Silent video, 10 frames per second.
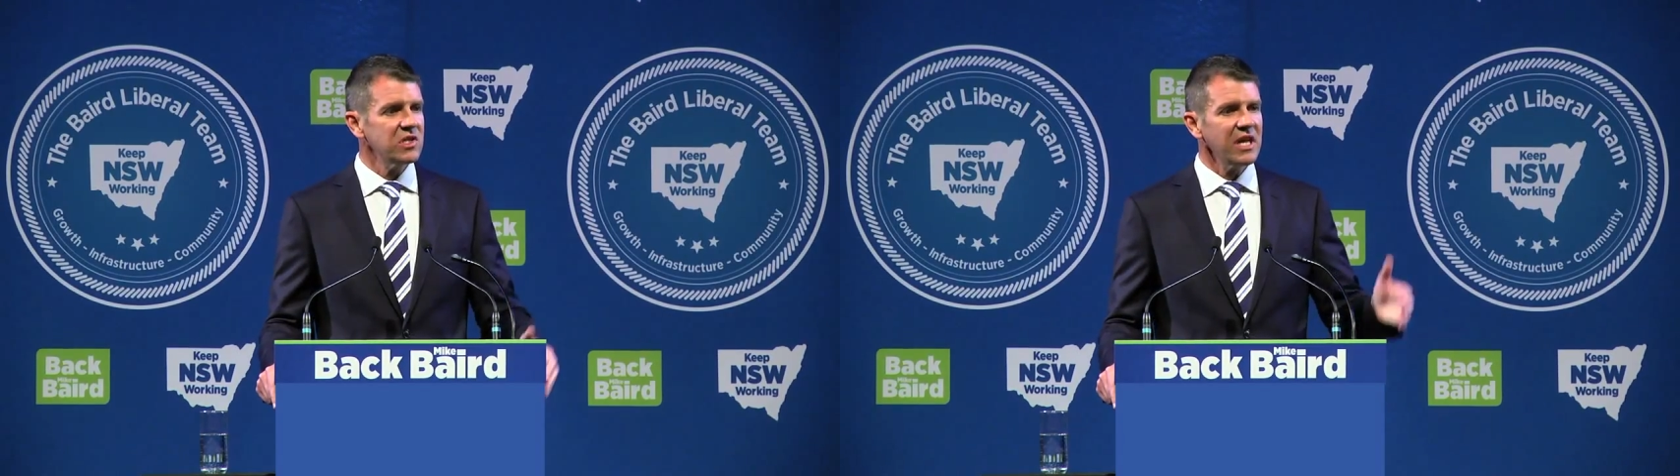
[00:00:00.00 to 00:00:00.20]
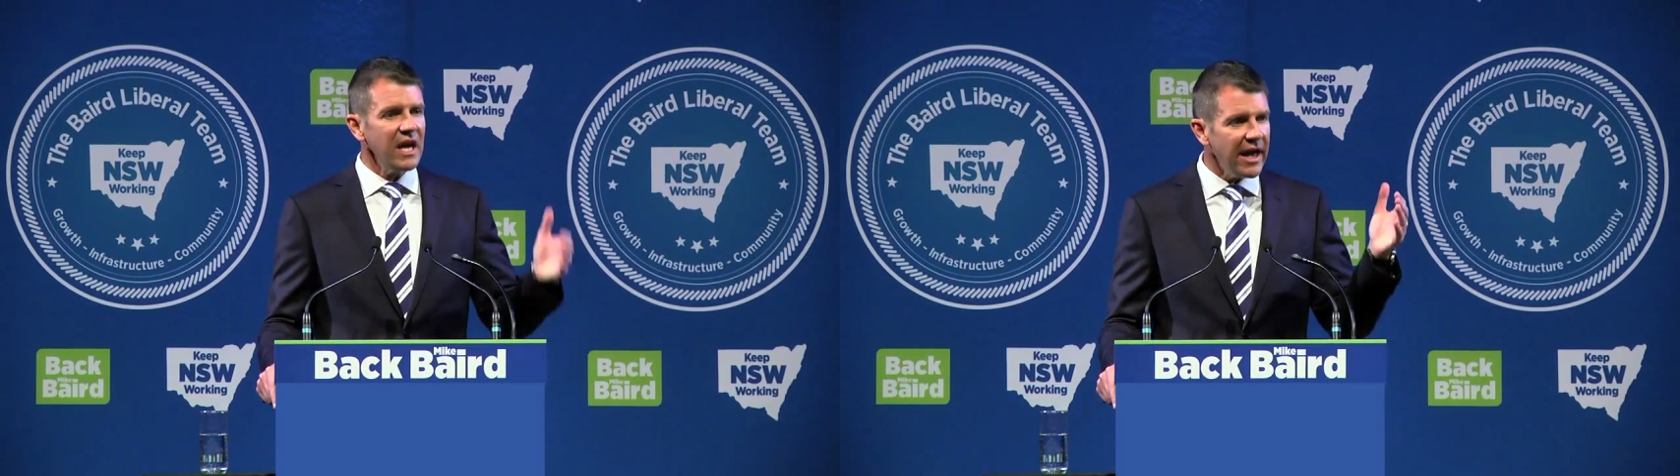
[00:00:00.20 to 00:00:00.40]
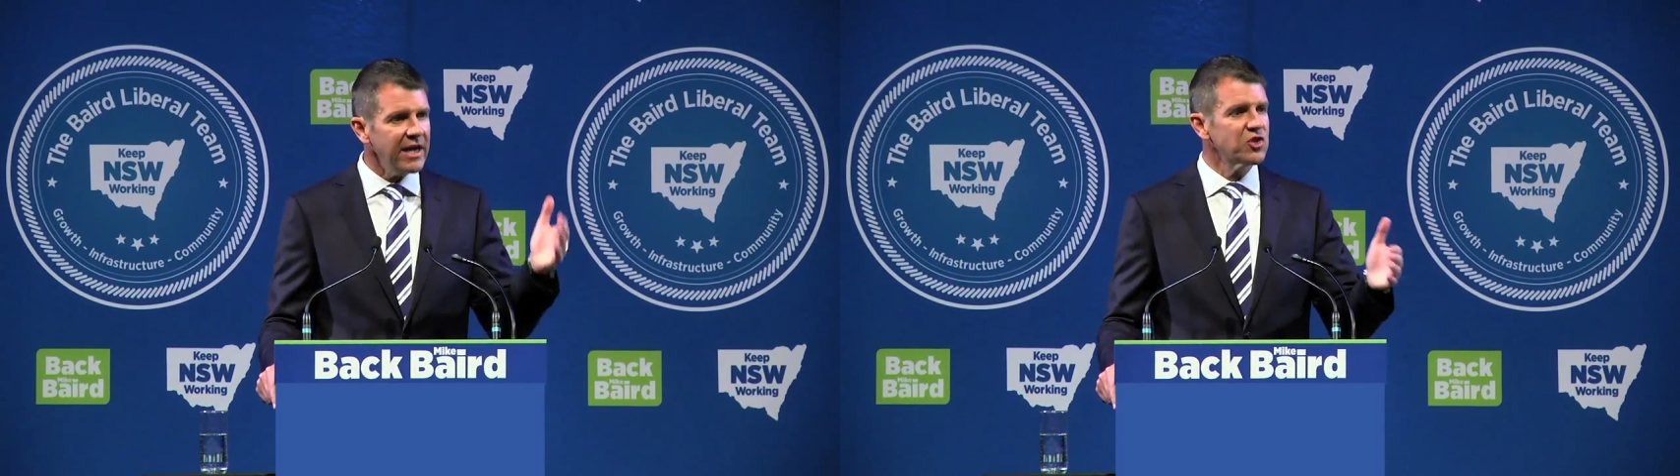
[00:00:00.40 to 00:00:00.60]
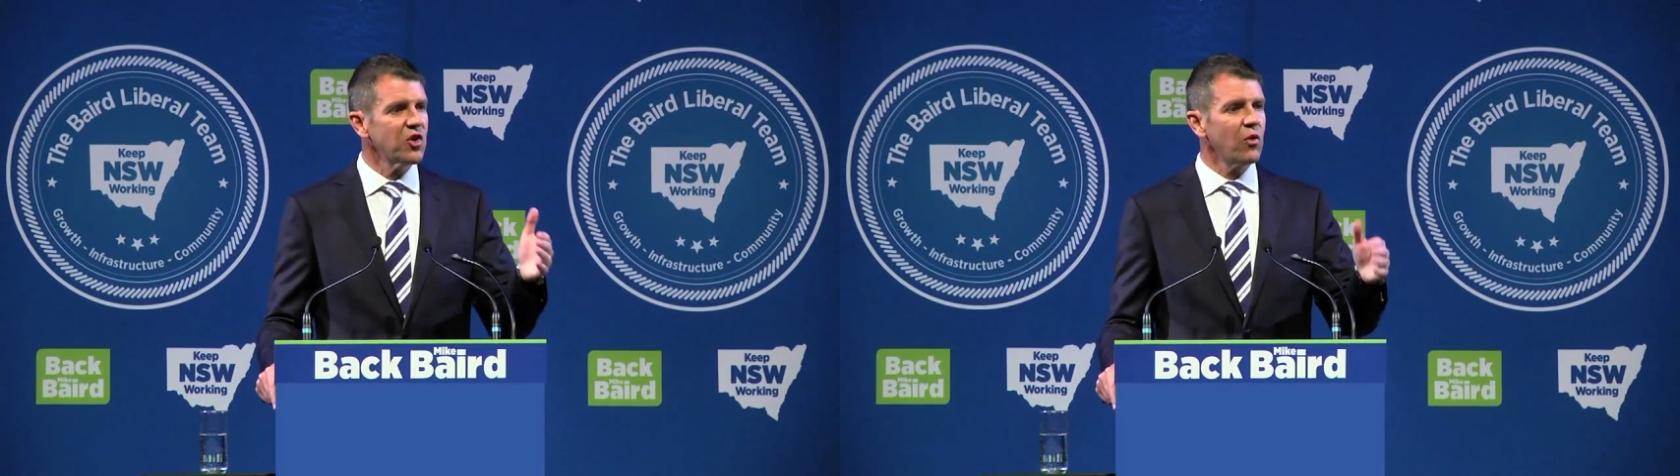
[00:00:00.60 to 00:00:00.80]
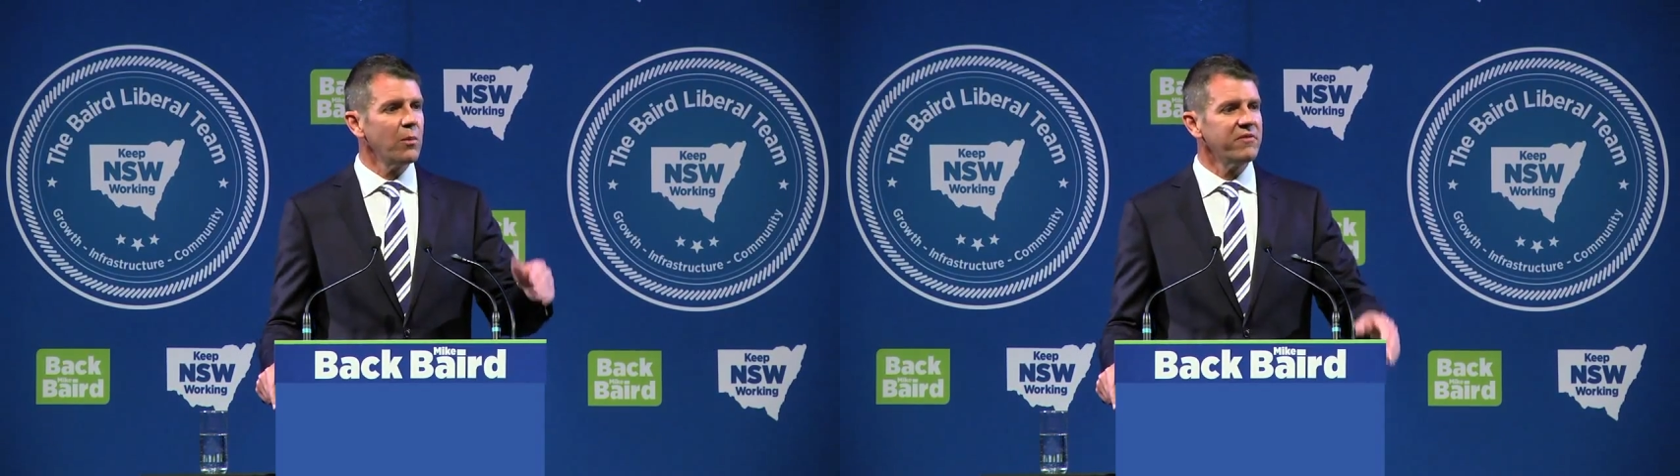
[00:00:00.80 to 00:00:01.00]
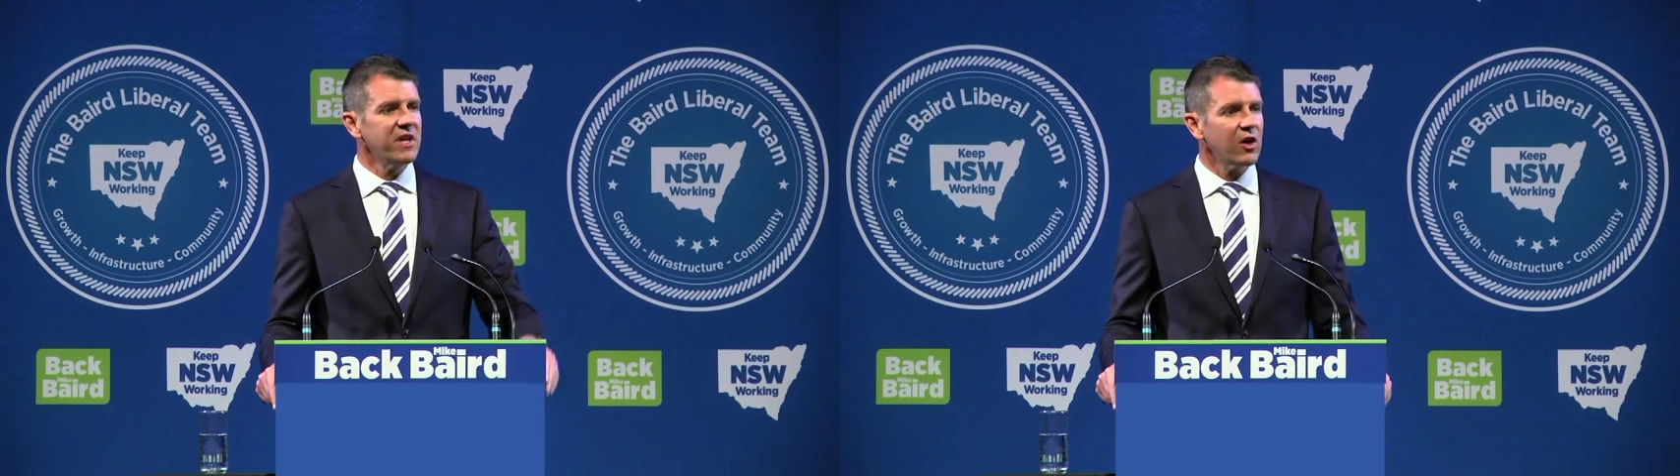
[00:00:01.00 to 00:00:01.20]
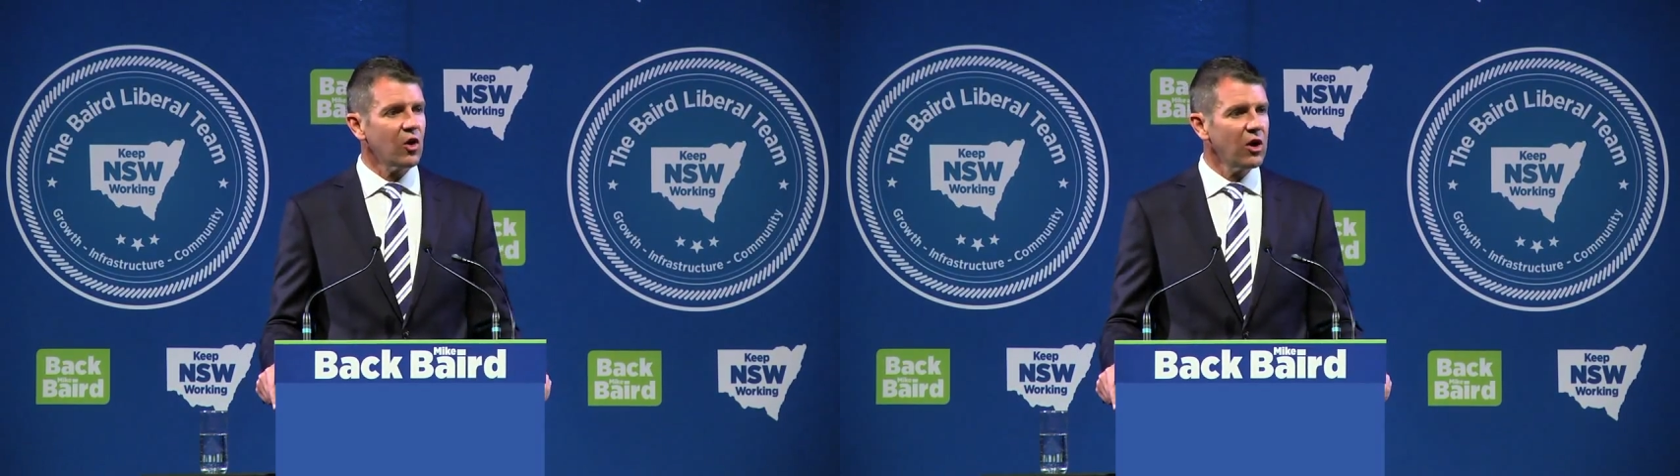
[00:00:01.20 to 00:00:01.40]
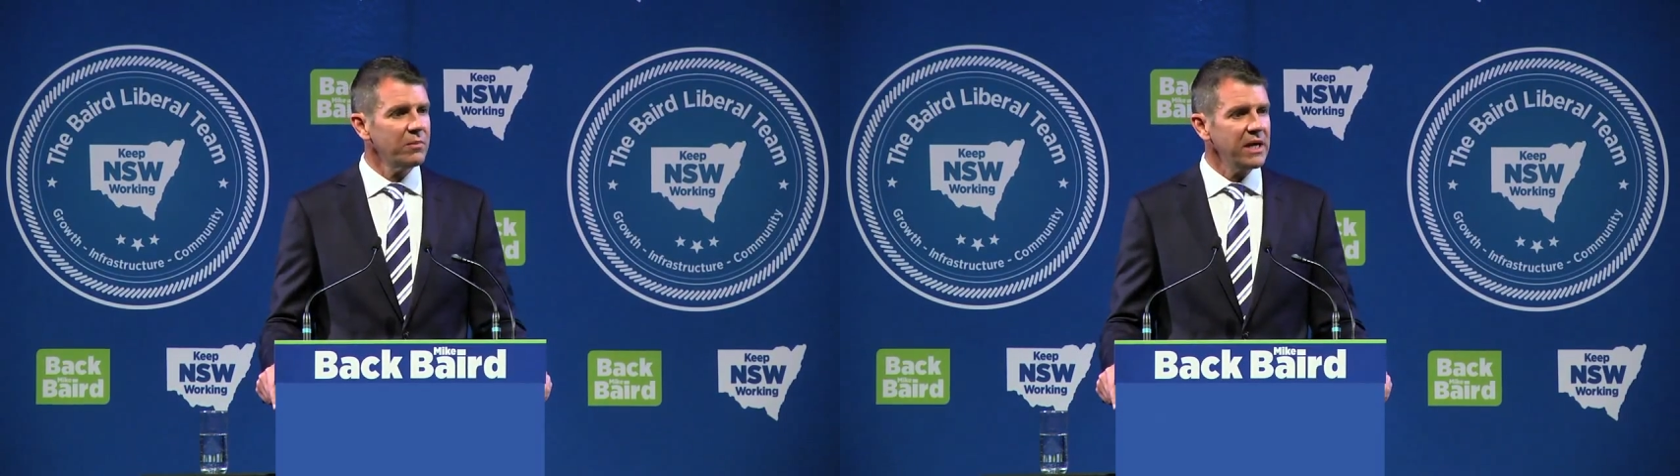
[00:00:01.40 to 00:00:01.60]
the engine room of the
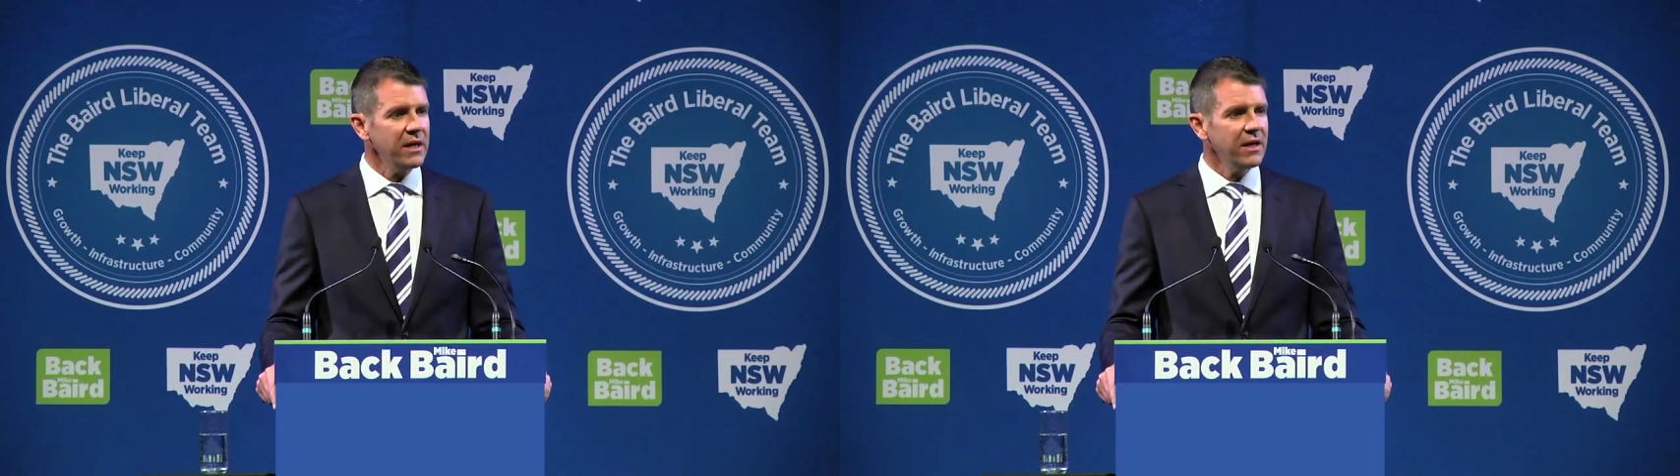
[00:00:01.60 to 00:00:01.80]
economy,